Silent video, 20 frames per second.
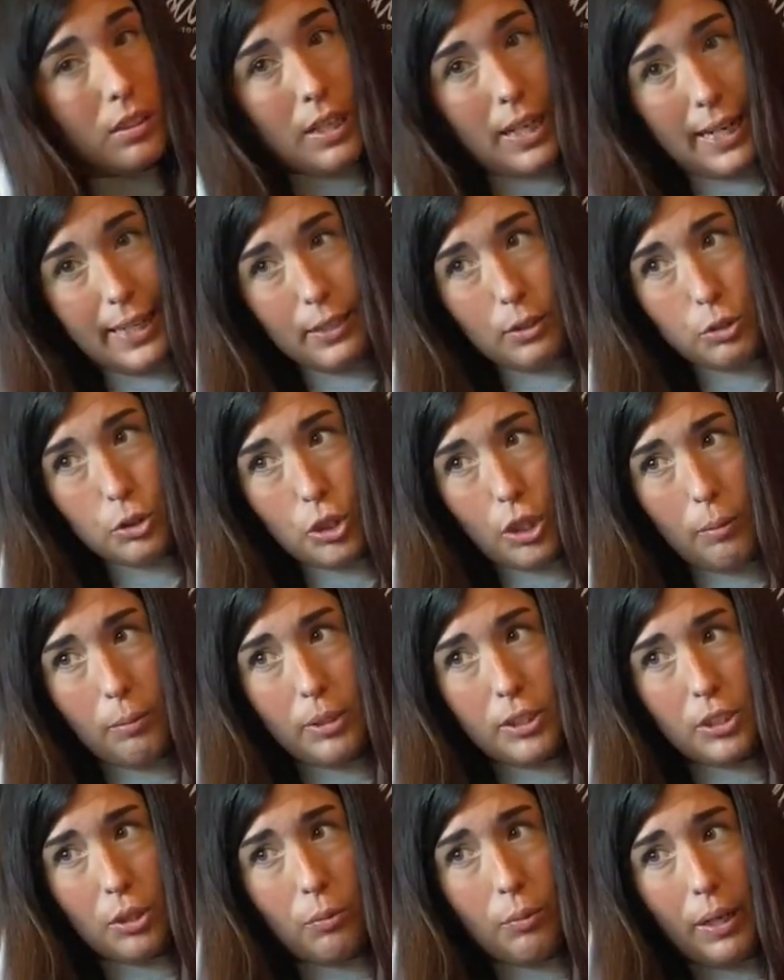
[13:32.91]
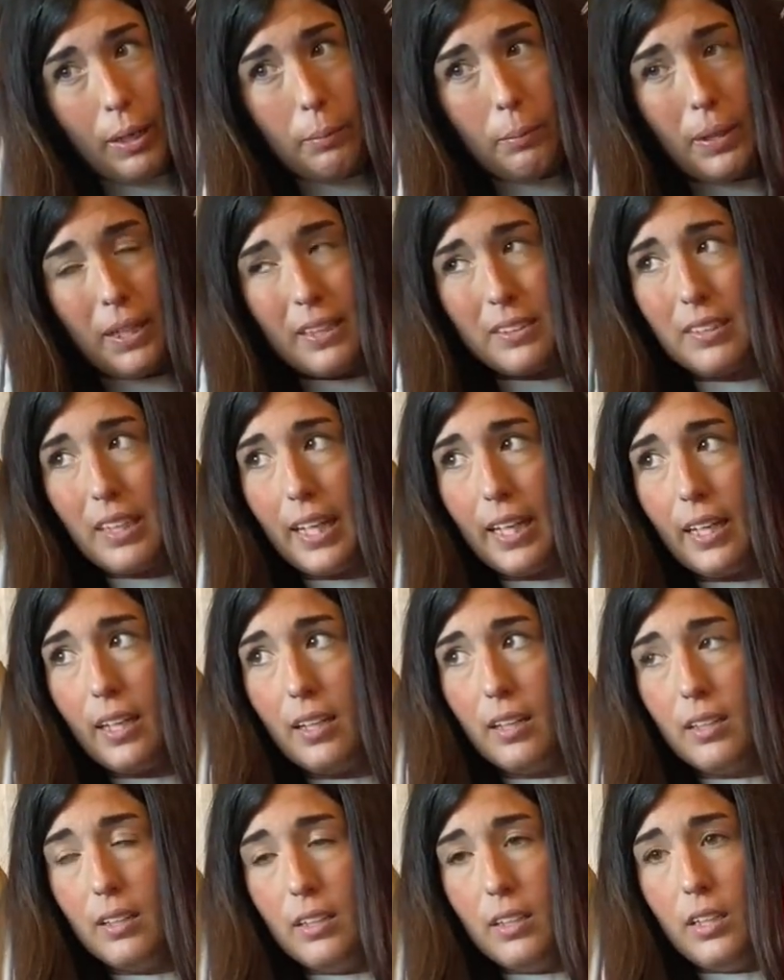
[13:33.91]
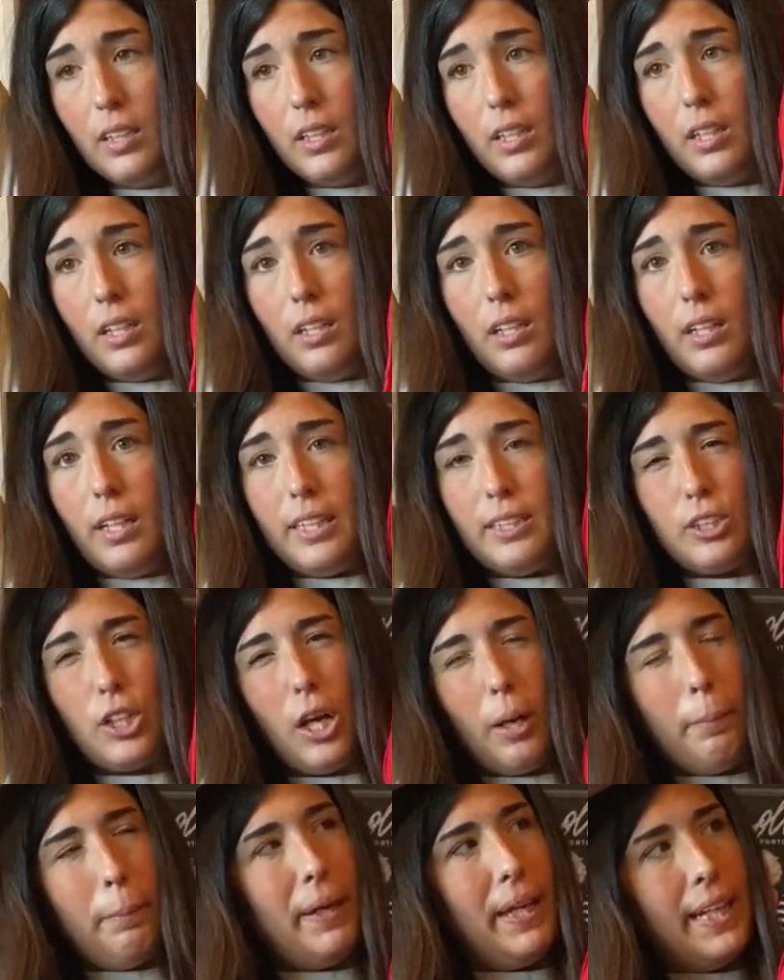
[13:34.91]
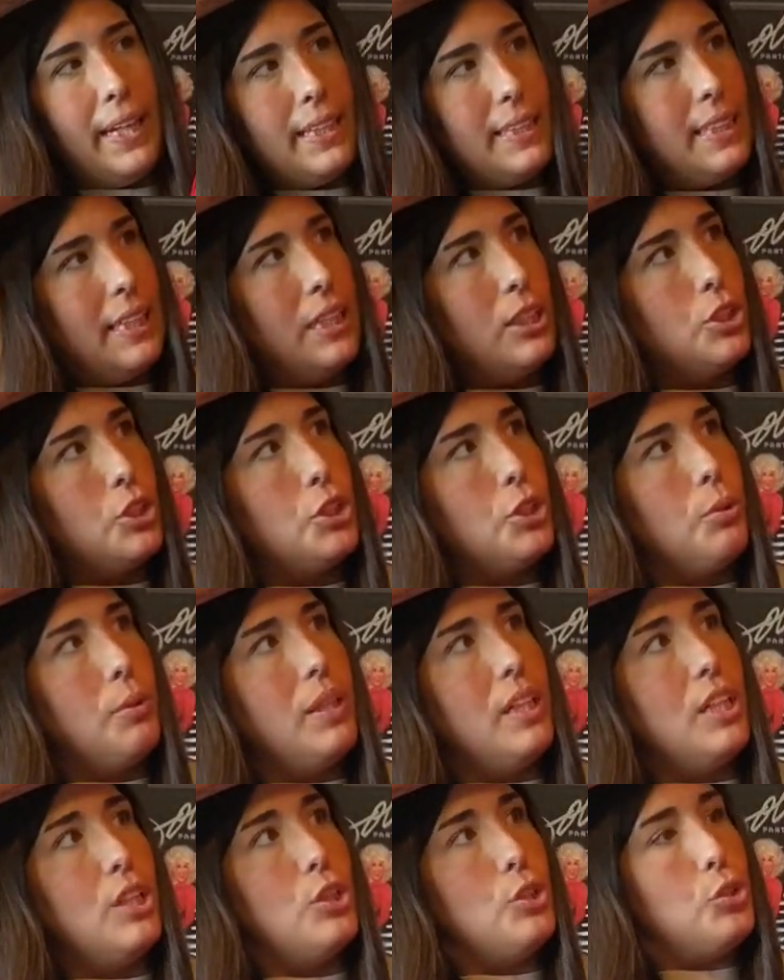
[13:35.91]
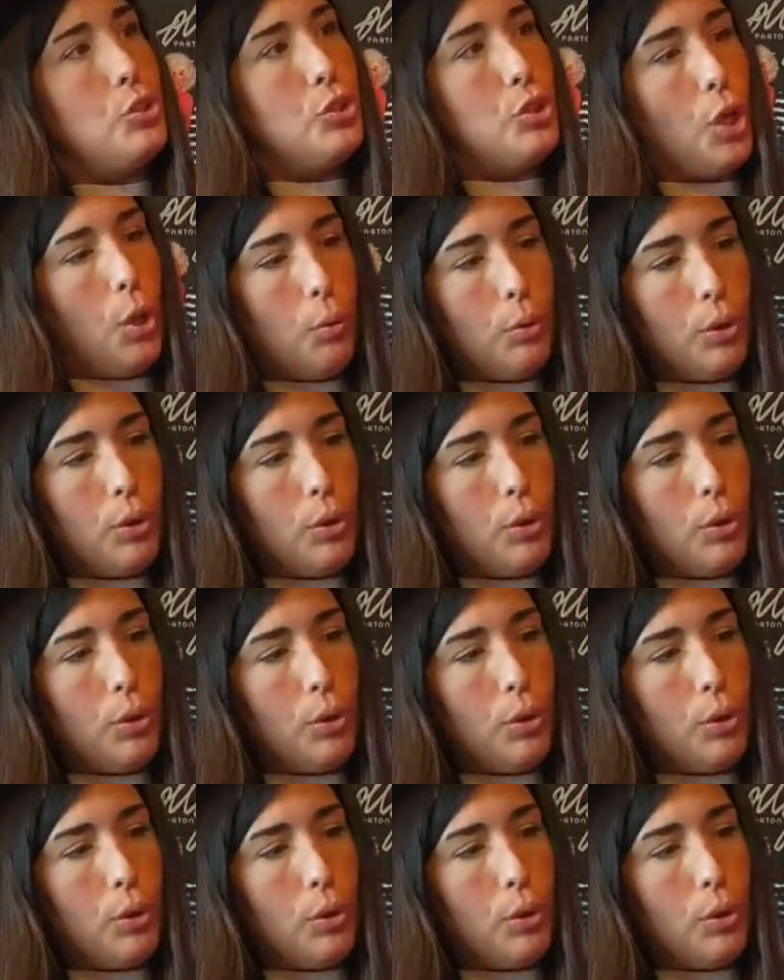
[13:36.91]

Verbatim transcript: I know strawberries are red, but it's like, it's got a pink tinge to it. It is so